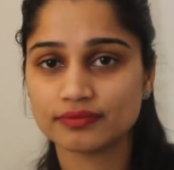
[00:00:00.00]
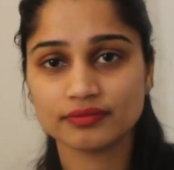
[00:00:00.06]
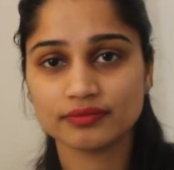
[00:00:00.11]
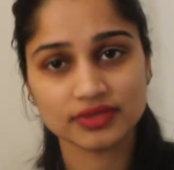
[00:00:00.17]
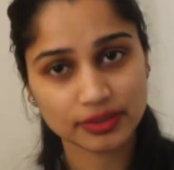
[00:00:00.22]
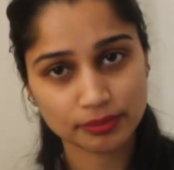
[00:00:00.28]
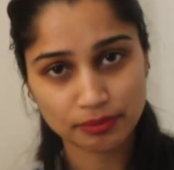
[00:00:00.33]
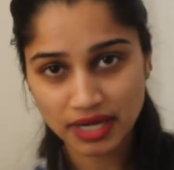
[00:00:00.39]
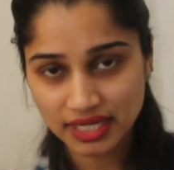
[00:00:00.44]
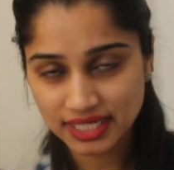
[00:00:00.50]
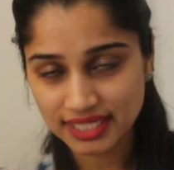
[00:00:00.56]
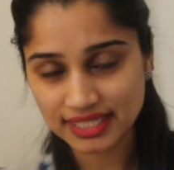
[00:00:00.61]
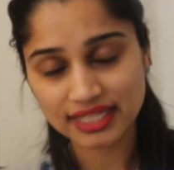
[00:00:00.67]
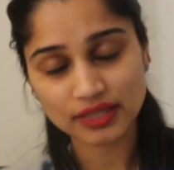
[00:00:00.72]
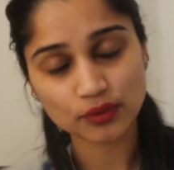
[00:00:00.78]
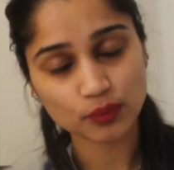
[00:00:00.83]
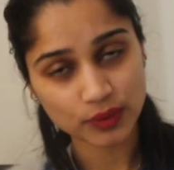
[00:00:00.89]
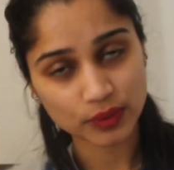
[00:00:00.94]
The money
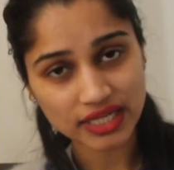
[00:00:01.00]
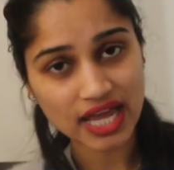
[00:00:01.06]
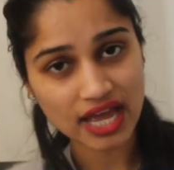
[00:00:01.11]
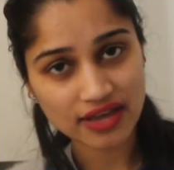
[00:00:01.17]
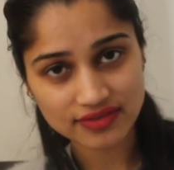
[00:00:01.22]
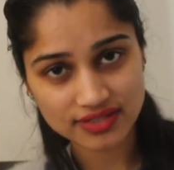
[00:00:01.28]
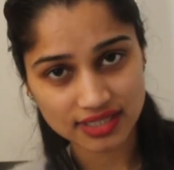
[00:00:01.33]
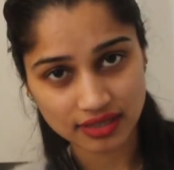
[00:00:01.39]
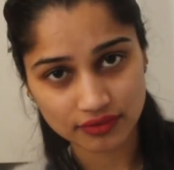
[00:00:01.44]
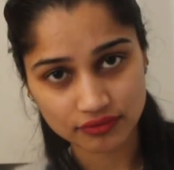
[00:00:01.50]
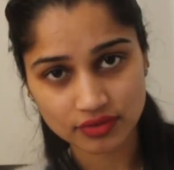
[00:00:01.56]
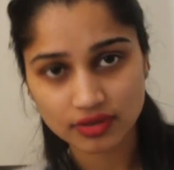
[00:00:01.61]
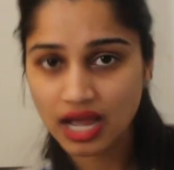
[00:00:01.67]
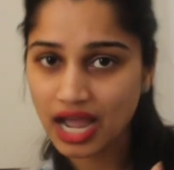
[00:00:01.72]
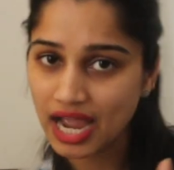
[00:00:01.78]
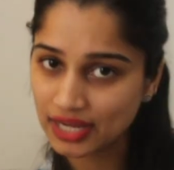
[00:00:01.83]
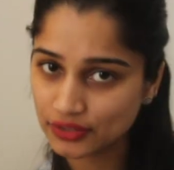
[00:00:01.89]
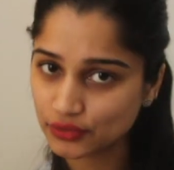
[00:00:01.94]
that we have saved
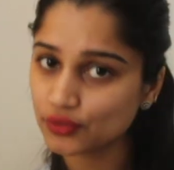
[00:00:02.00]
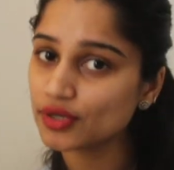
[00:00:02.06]
either